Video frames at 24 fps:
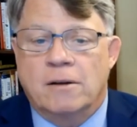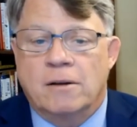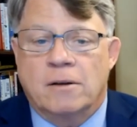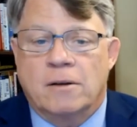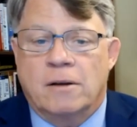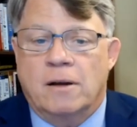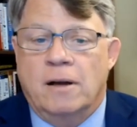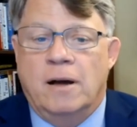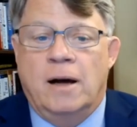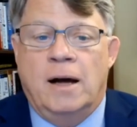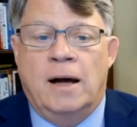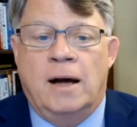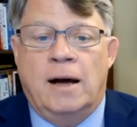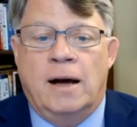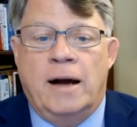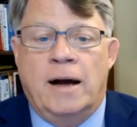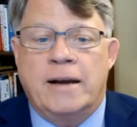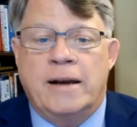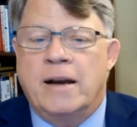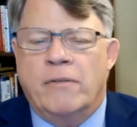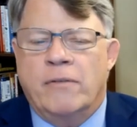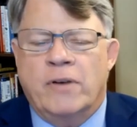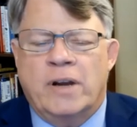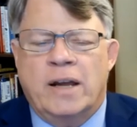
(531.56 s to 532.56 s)
I
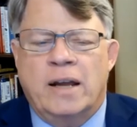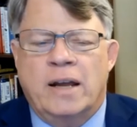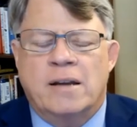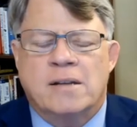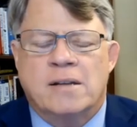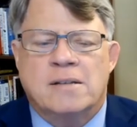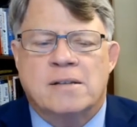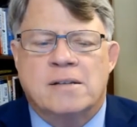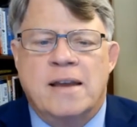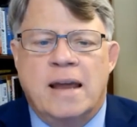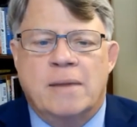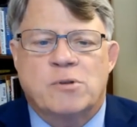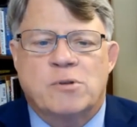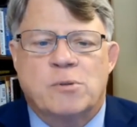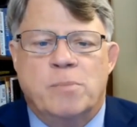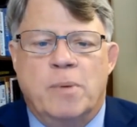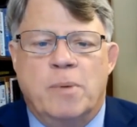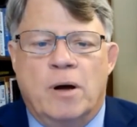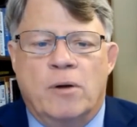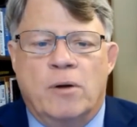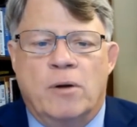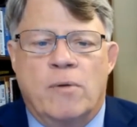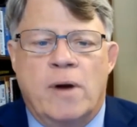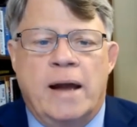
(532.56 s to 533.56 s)
never get his name
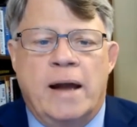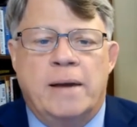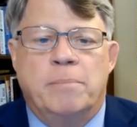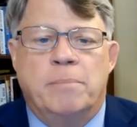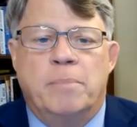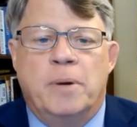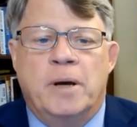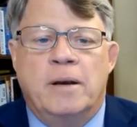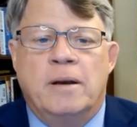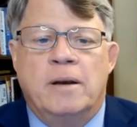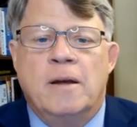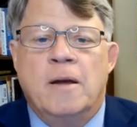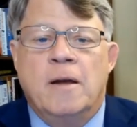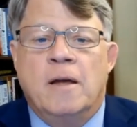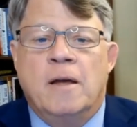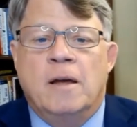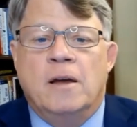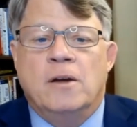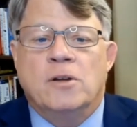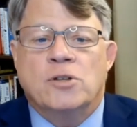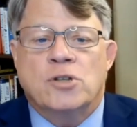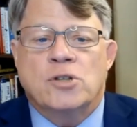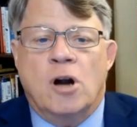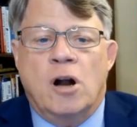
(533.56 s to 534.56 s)
spelled right, but
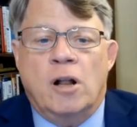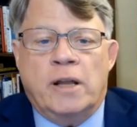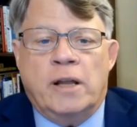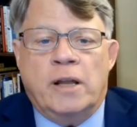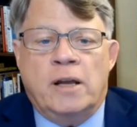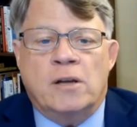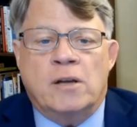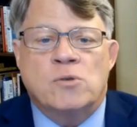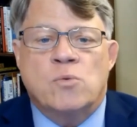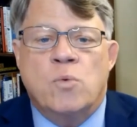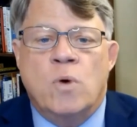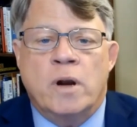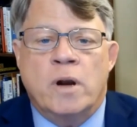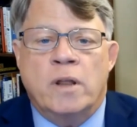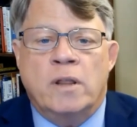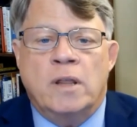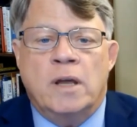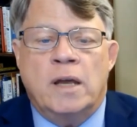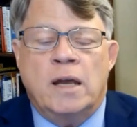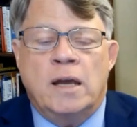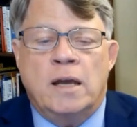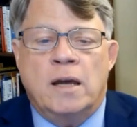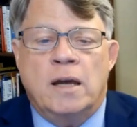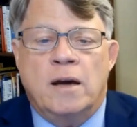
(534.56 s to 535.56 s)
Charlie is one of
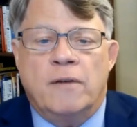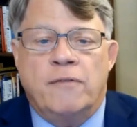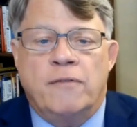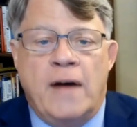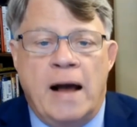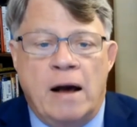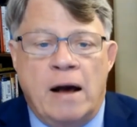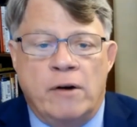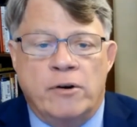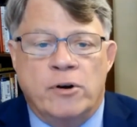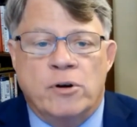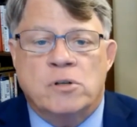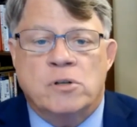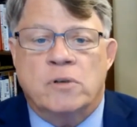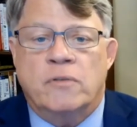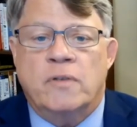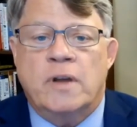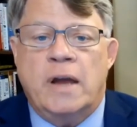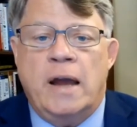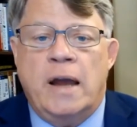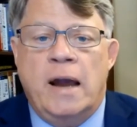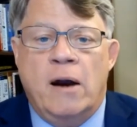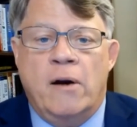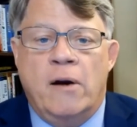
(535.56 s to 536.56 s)
the founders of
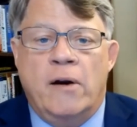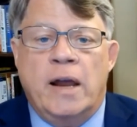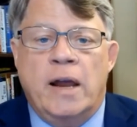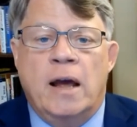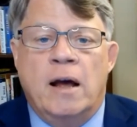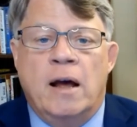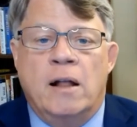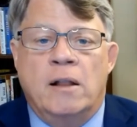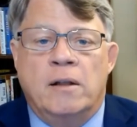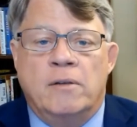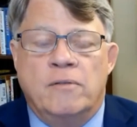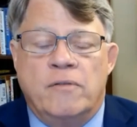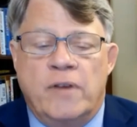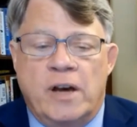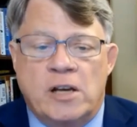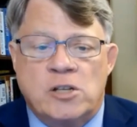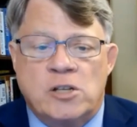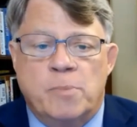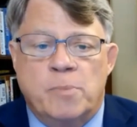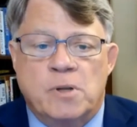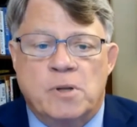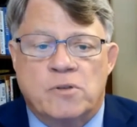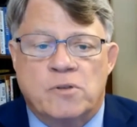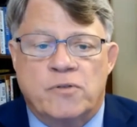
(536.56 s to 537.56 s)
the Ariel
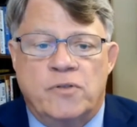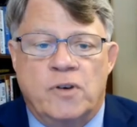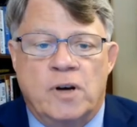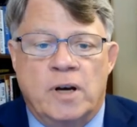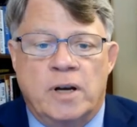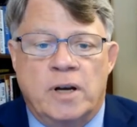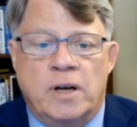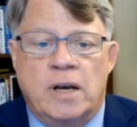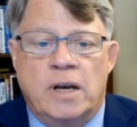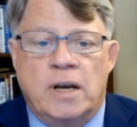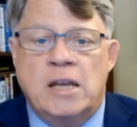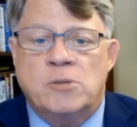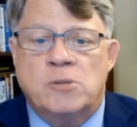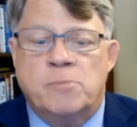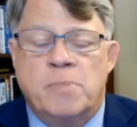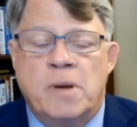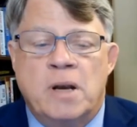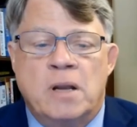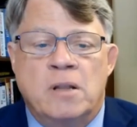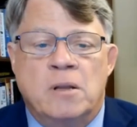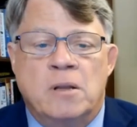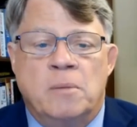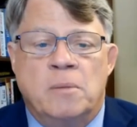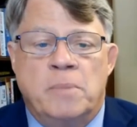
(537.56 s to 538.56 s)
Investments Fund, and he's been
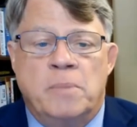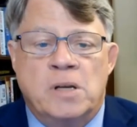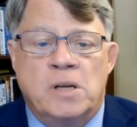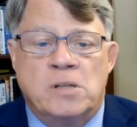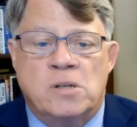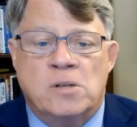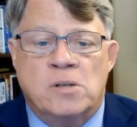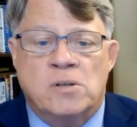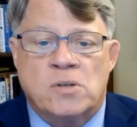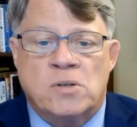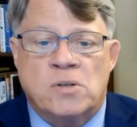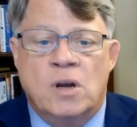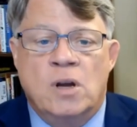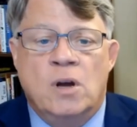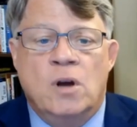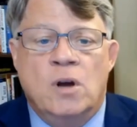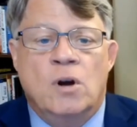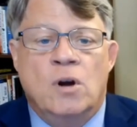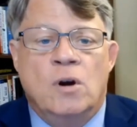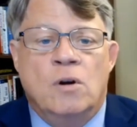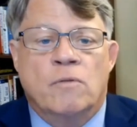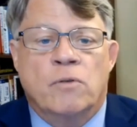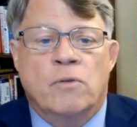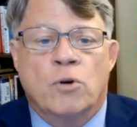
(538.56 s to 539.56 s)
in the business
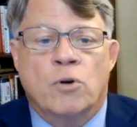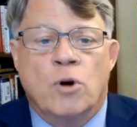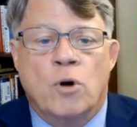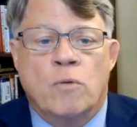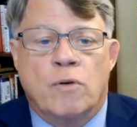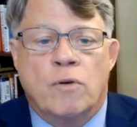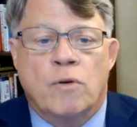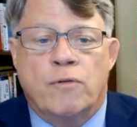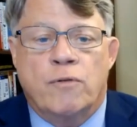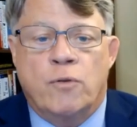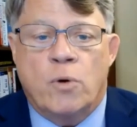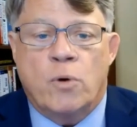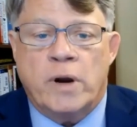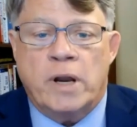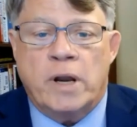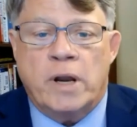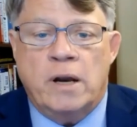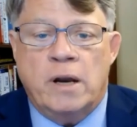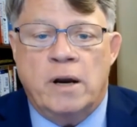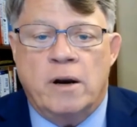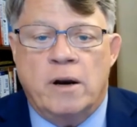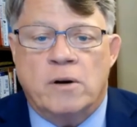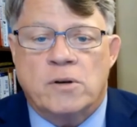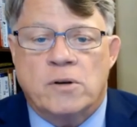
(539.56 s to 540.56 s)
for over 40
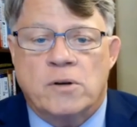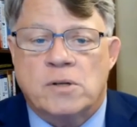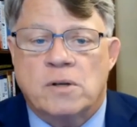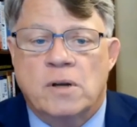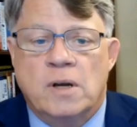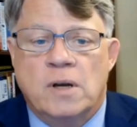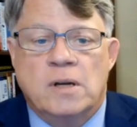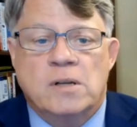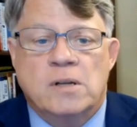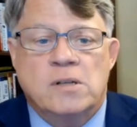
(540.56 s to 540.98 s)
years.